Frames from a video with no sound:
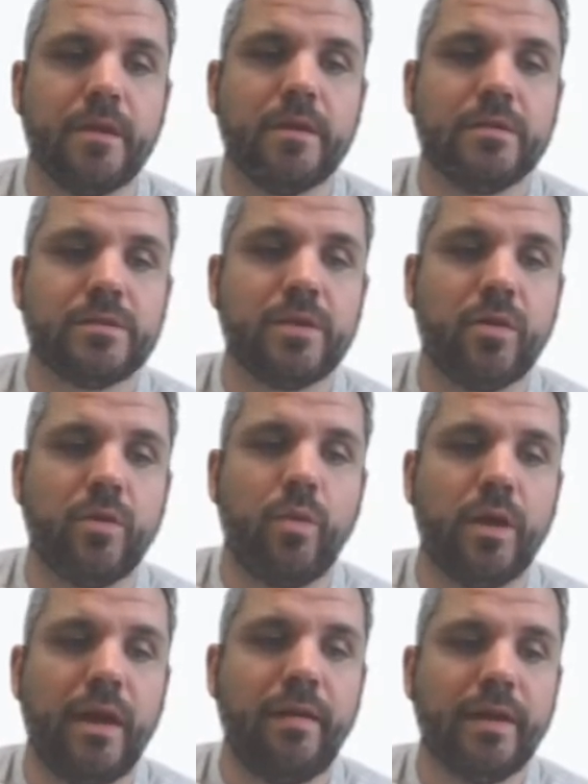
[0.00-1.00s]
So
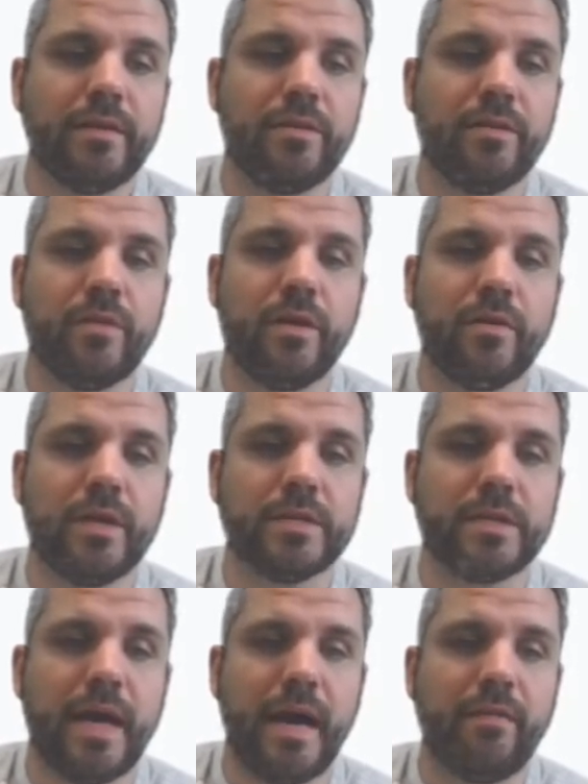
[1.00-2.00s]
what I like to do, though,
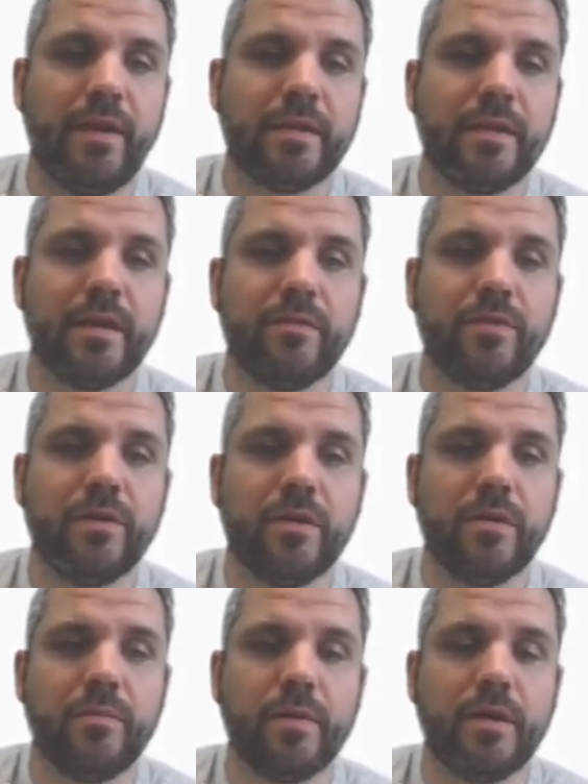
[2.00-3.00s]
is I like to give
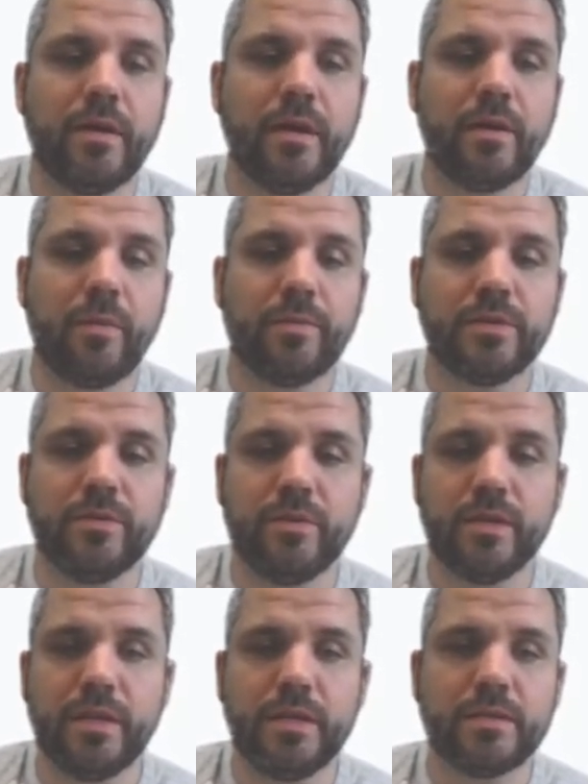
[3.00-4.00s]
them an
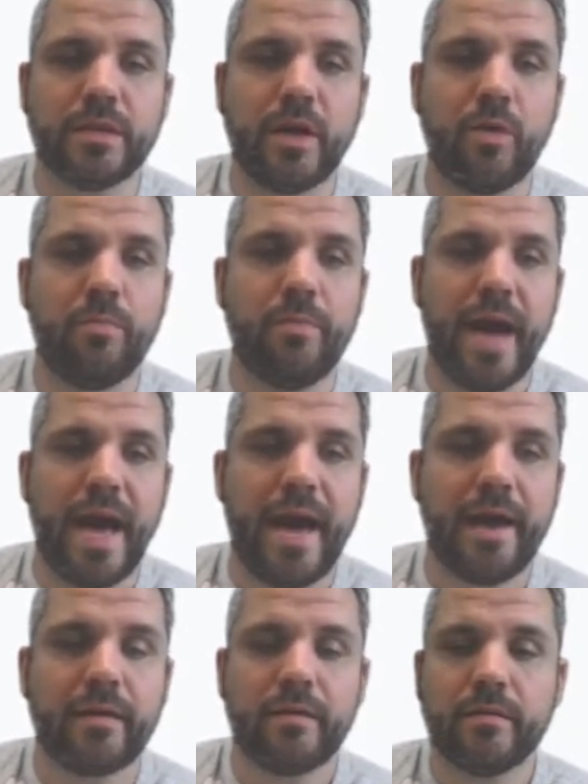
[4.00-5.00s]
opportunity to go
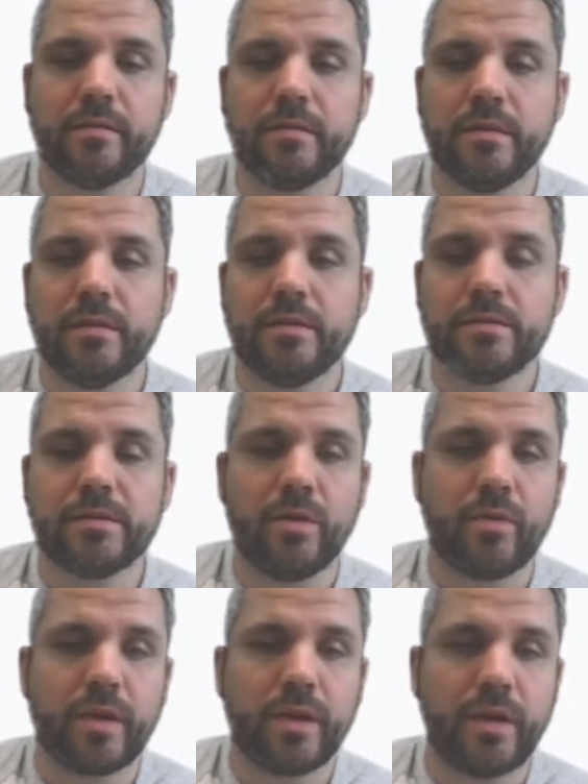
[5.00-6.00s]
back. So
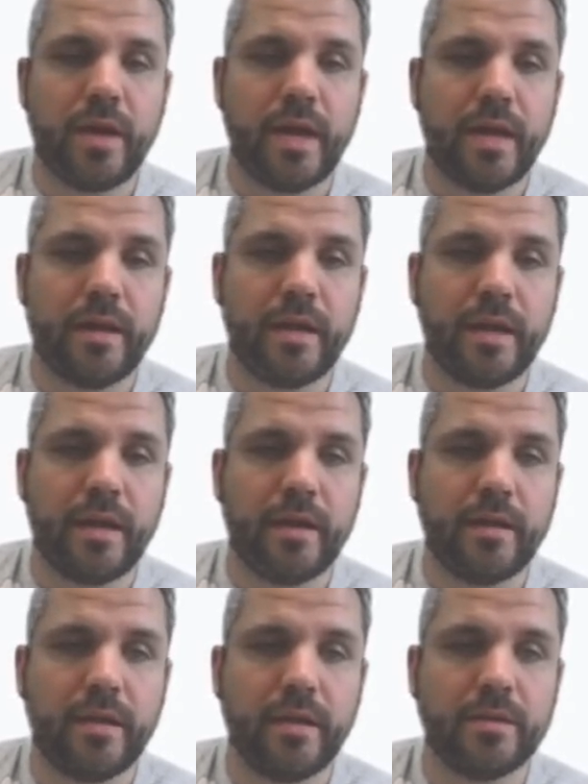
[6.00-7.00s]
we're going to go ahead
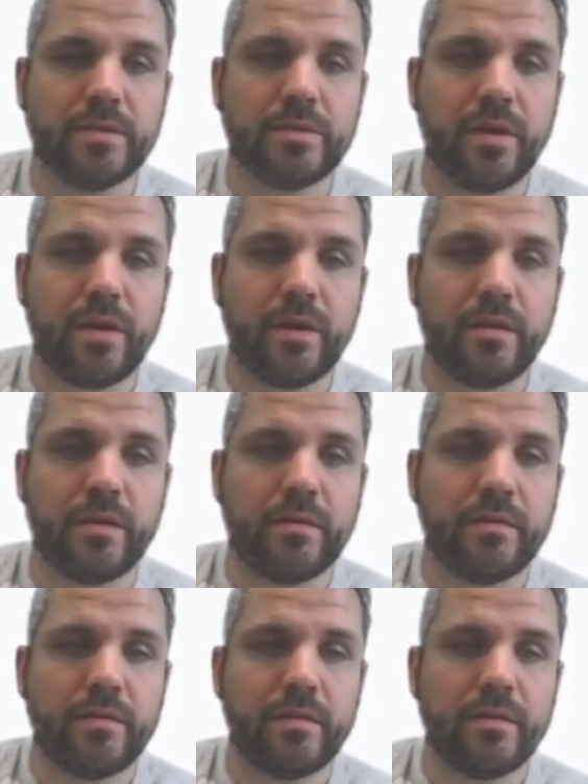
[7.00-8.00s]
and insert
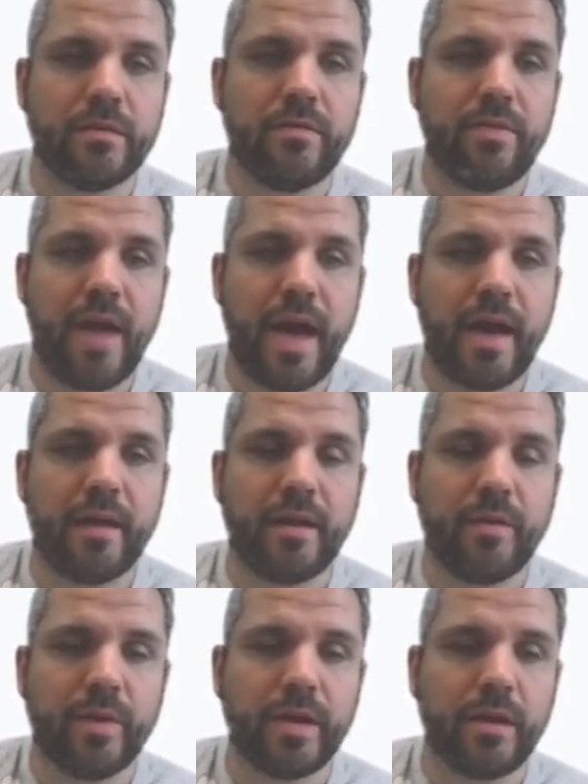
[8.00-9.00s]
that,
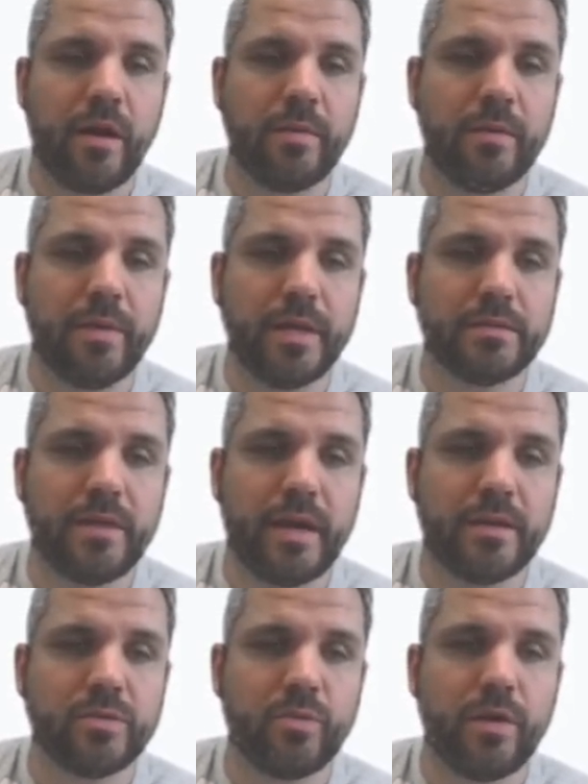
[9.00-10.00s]
and we can copy and paste that
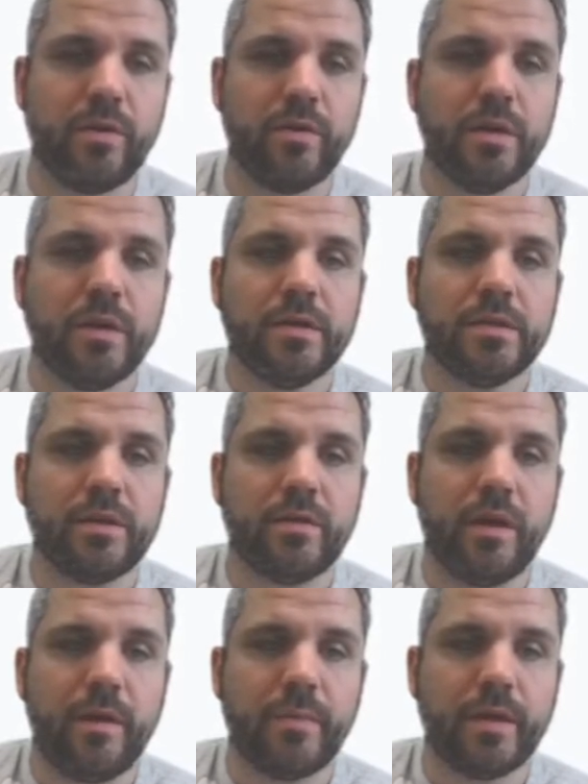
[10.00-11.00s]
as well. So
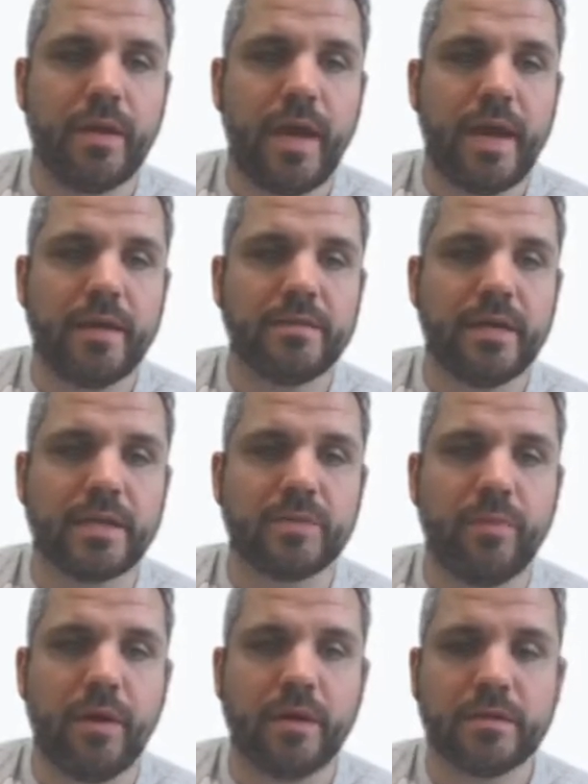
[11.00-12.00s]
I'm going to add a text
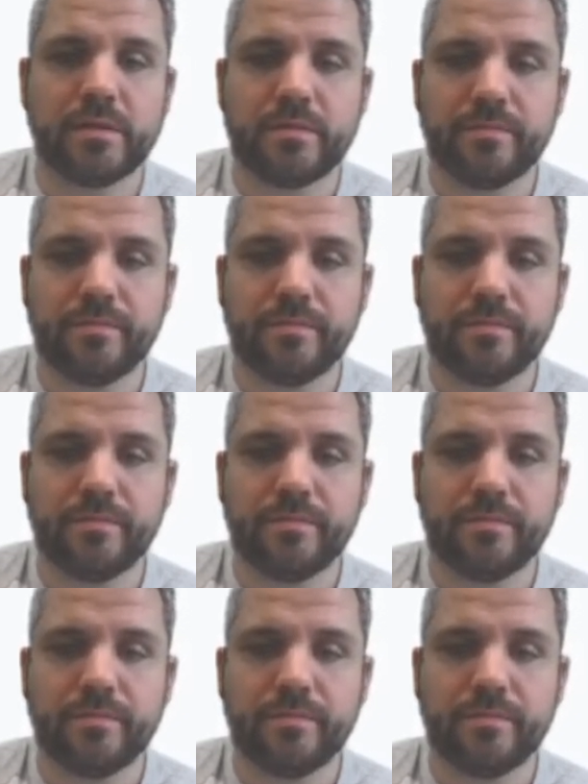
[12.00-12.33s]
box,